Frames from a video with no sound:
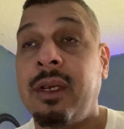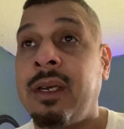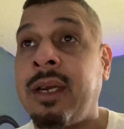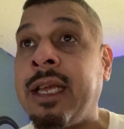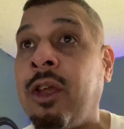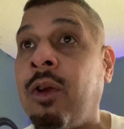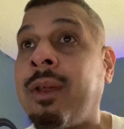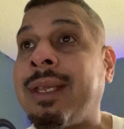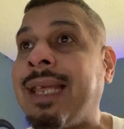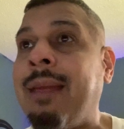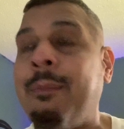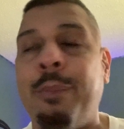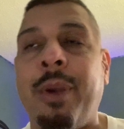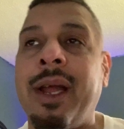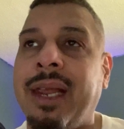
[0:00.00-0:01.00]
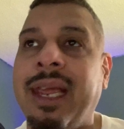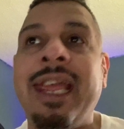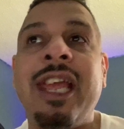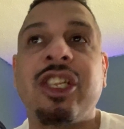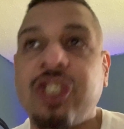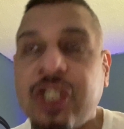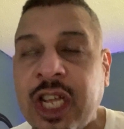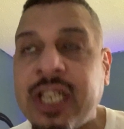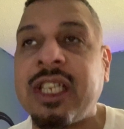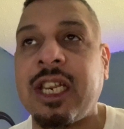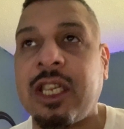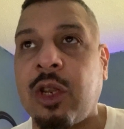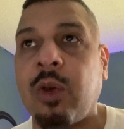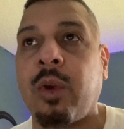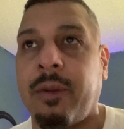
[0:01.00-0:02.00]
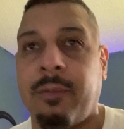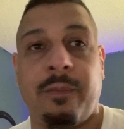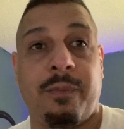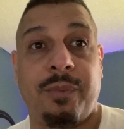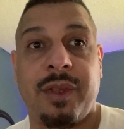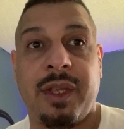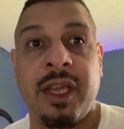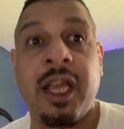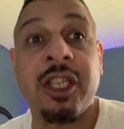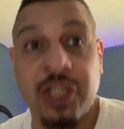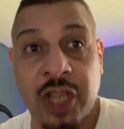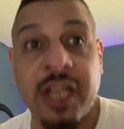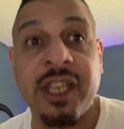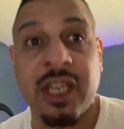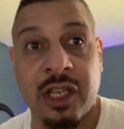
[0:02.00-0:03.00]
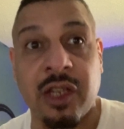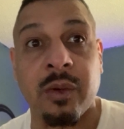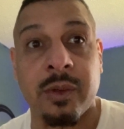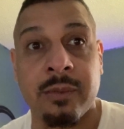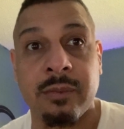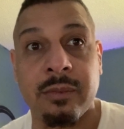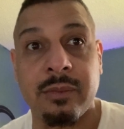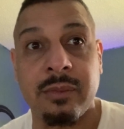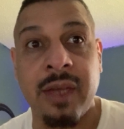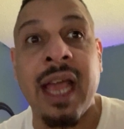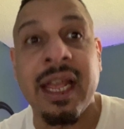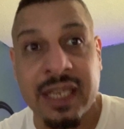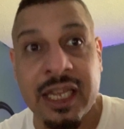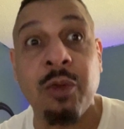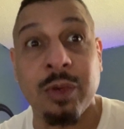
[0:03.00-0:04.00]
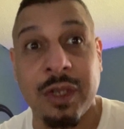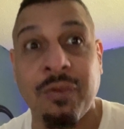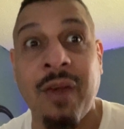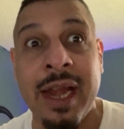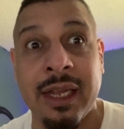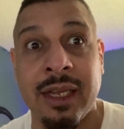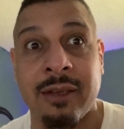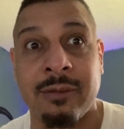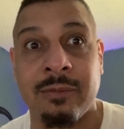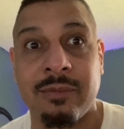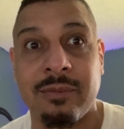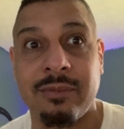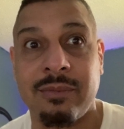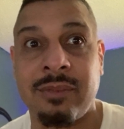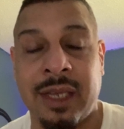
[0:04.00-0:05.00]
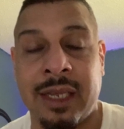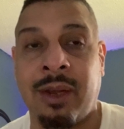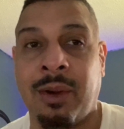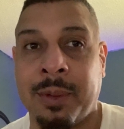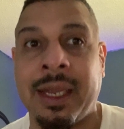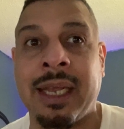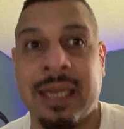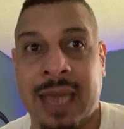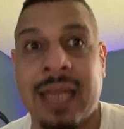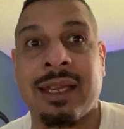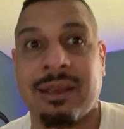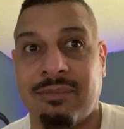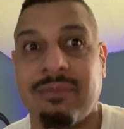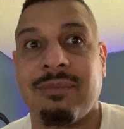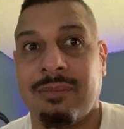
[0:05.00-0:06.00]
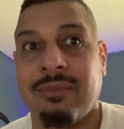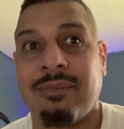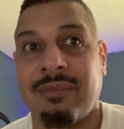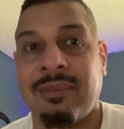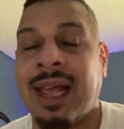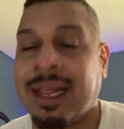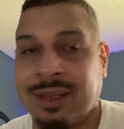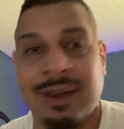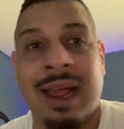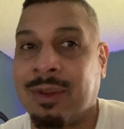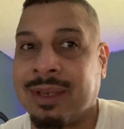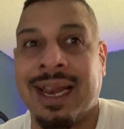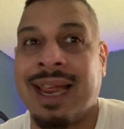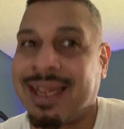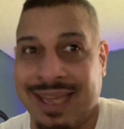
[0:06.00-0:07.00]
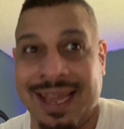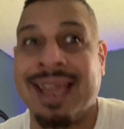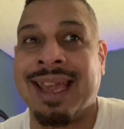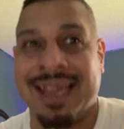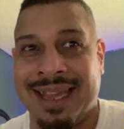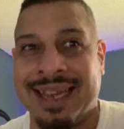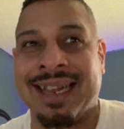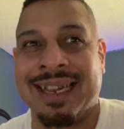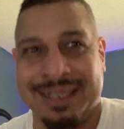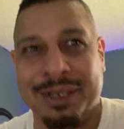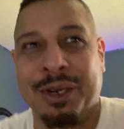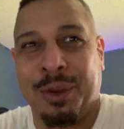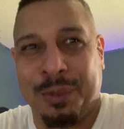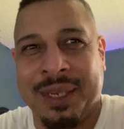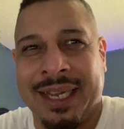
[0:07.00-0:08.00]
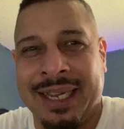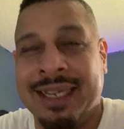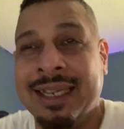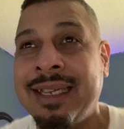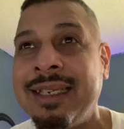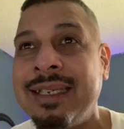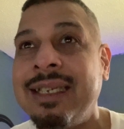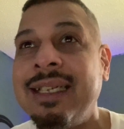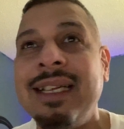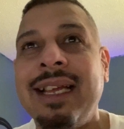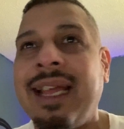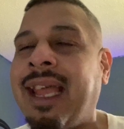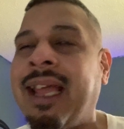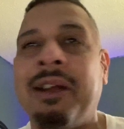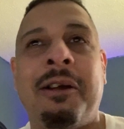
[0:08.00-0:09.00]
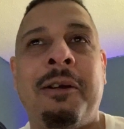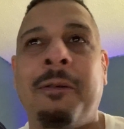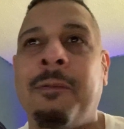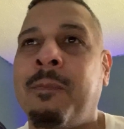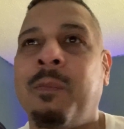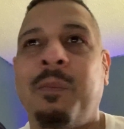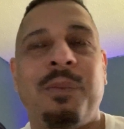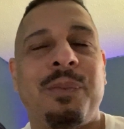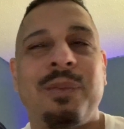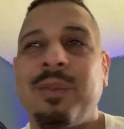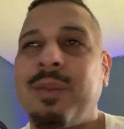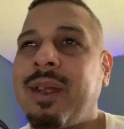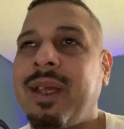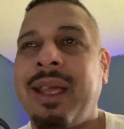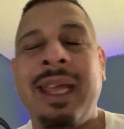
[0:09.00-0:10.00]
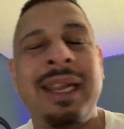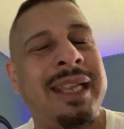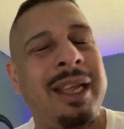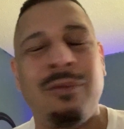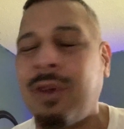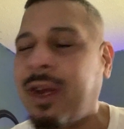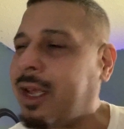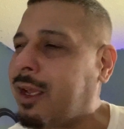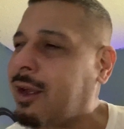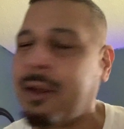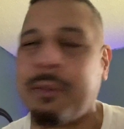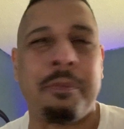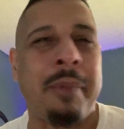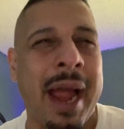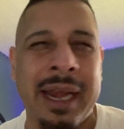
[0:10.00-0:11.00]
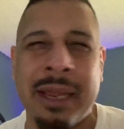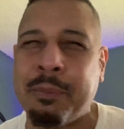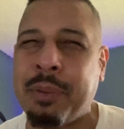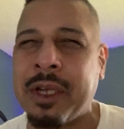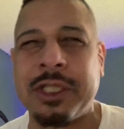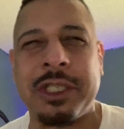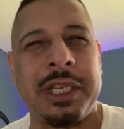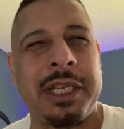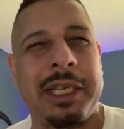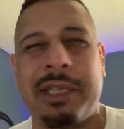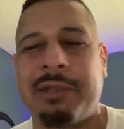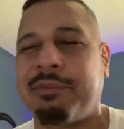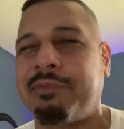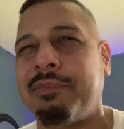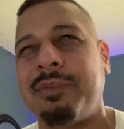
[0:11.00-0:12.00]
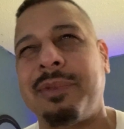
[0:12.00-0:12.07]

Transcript: Like, you know what I'm saying? But he adjusted to him. He adjusted to him as he was fighting him. Like, you know what I'm saying? That's that's what I was like, yeah, you know what I'm saying? And um, he did really good. Body punching.